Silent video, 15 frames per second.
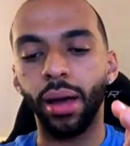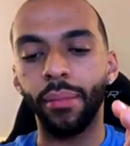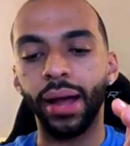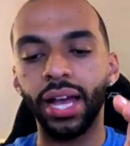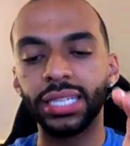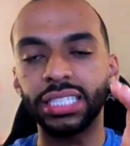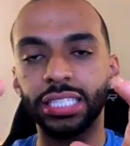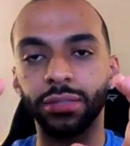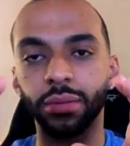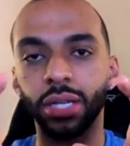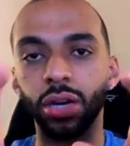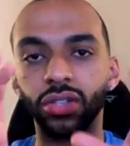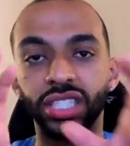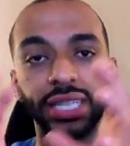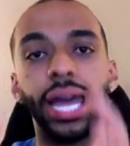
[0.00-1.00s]

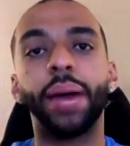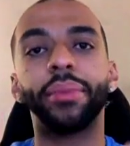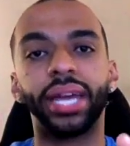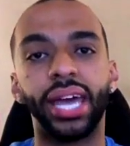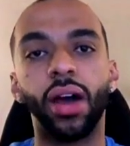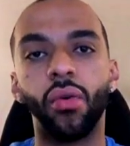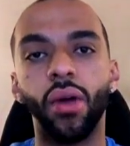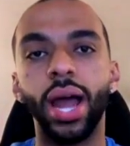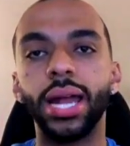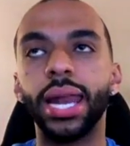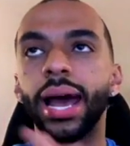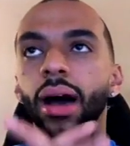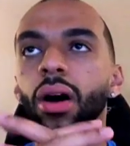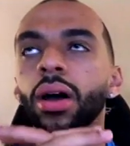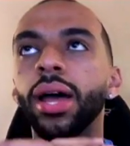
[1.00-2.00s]
scam account right
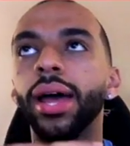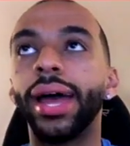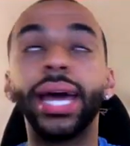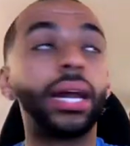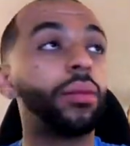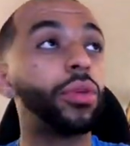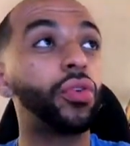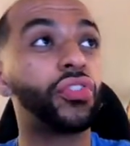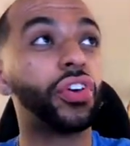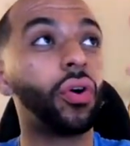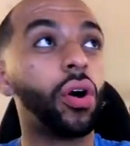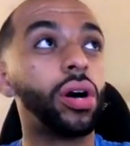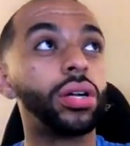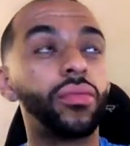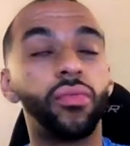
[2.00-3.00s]
now, and I'm using
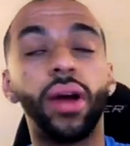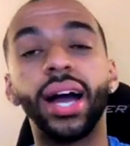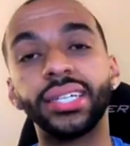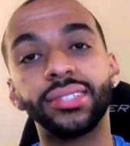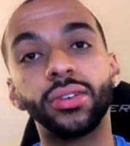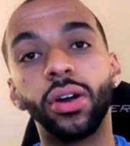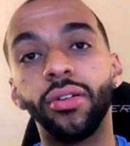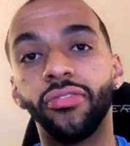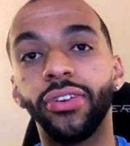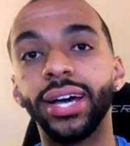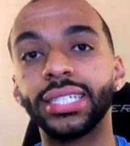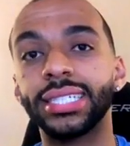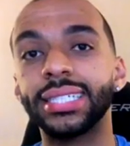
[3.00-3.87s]
all of RockStarrFx's